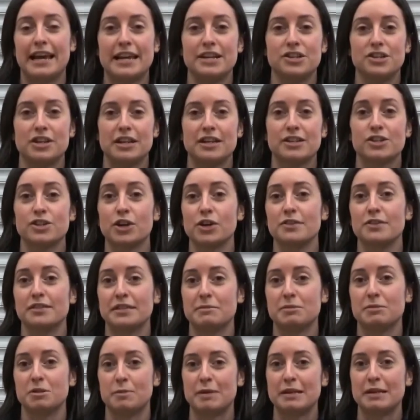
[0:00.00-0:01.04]
ageing and don't
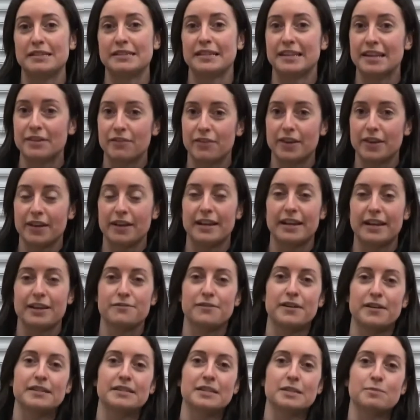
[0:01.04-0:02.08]
seem to be significantly
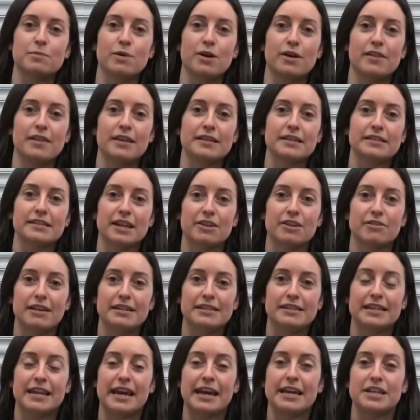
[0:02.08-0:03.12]
affected by the
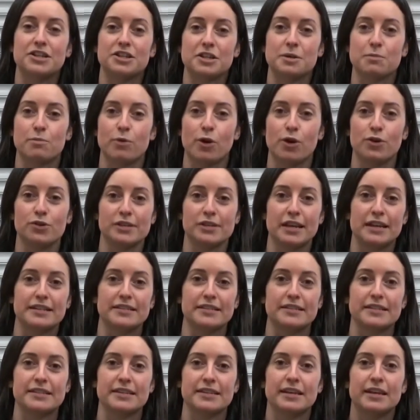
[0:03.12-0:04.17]
accelerated ageing
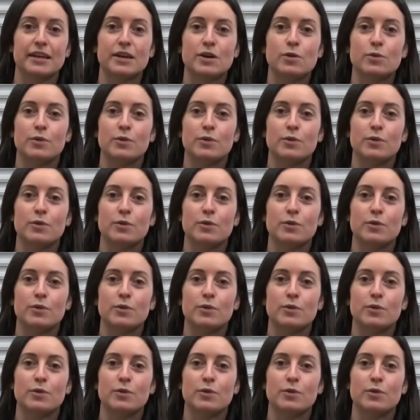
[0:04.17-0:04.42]
process.